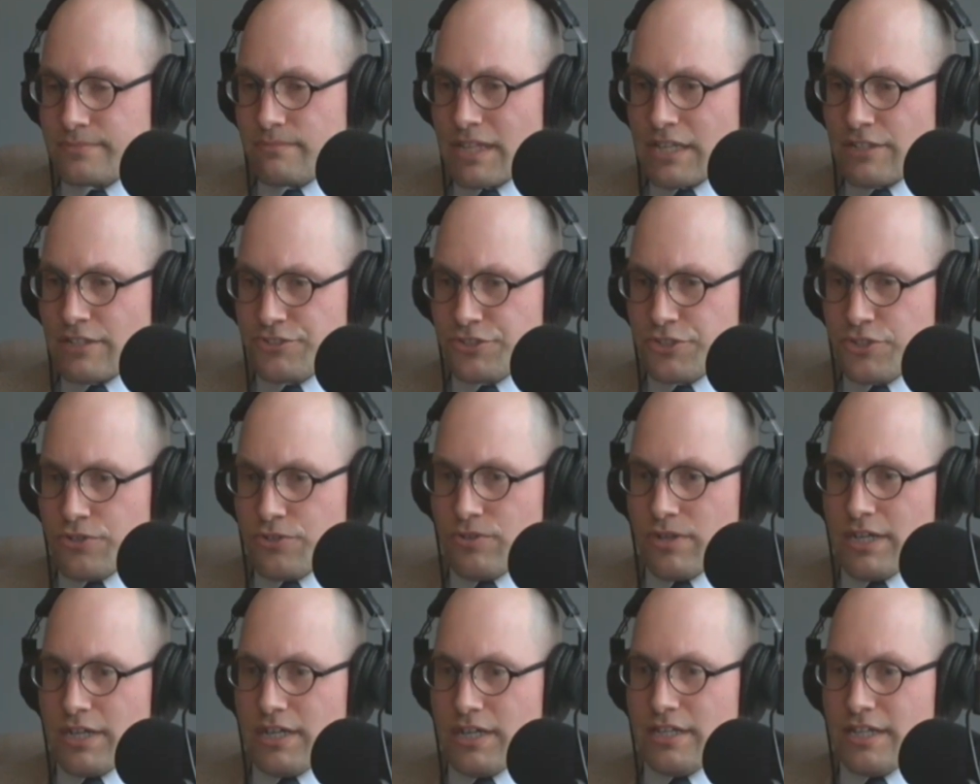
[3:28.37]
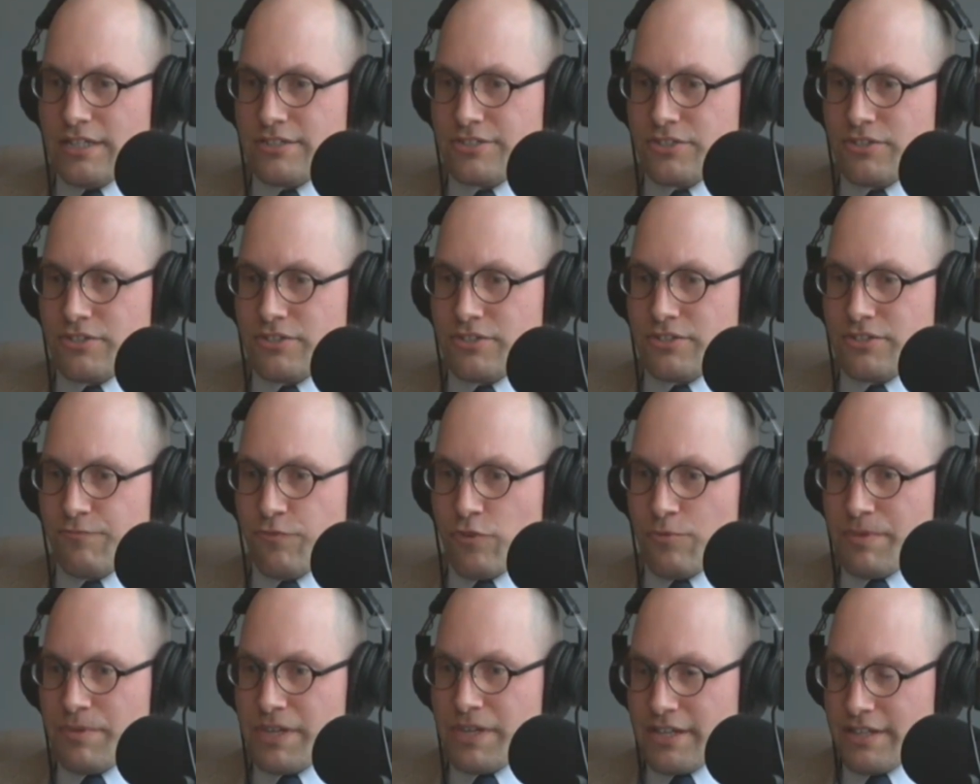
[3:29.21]
So
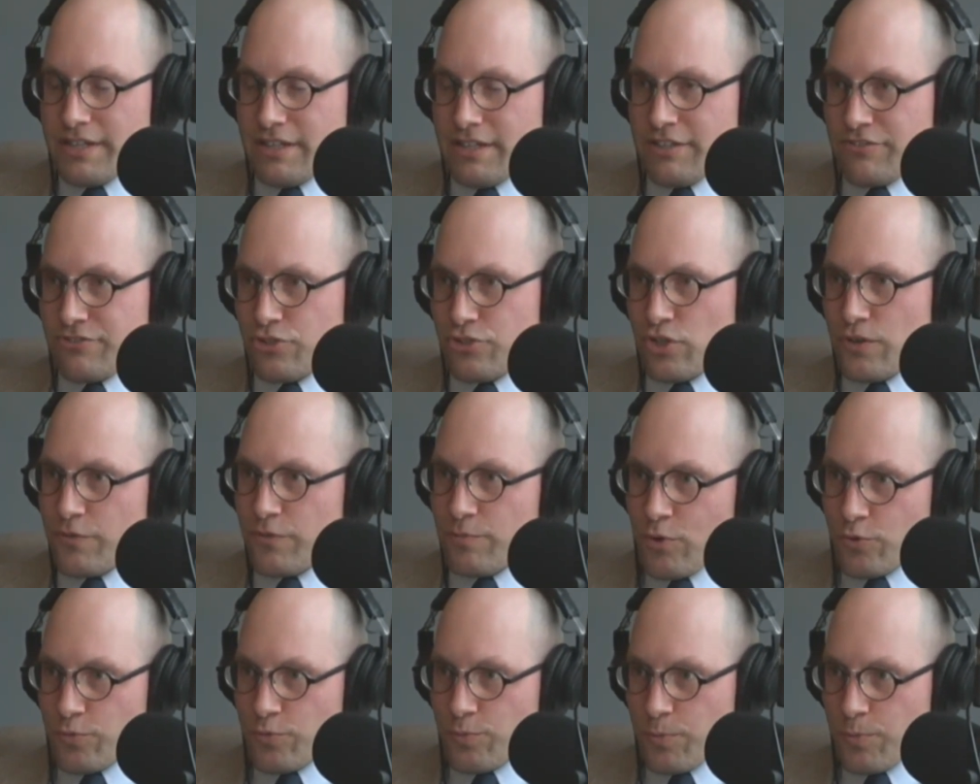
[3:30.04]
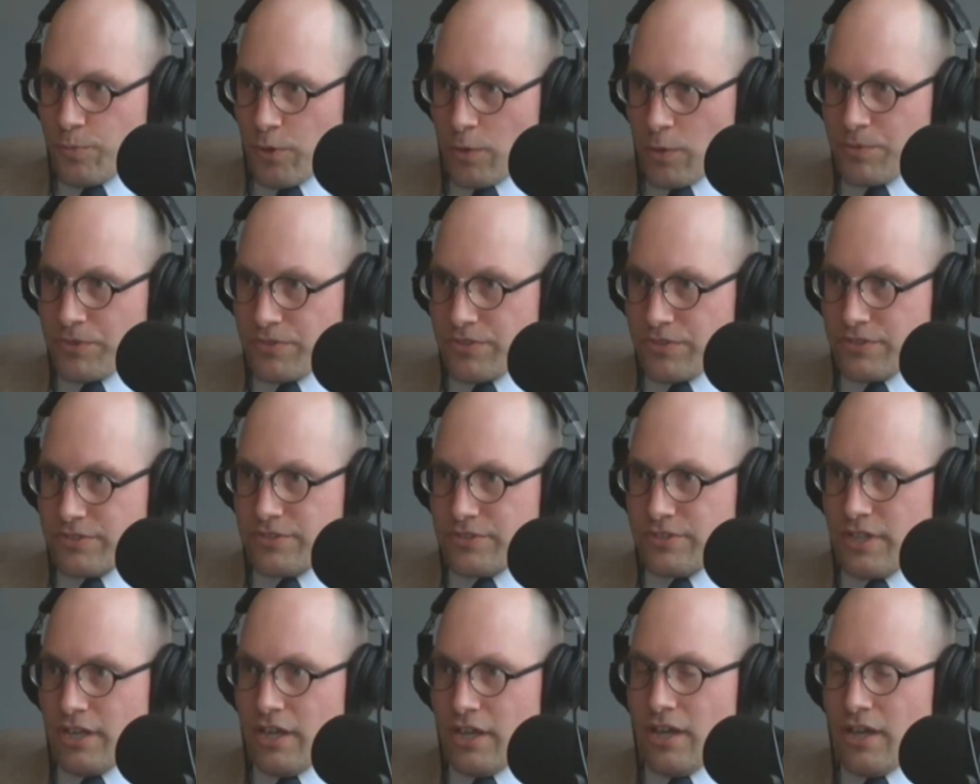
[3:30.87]
for me, it serves multiple purposes.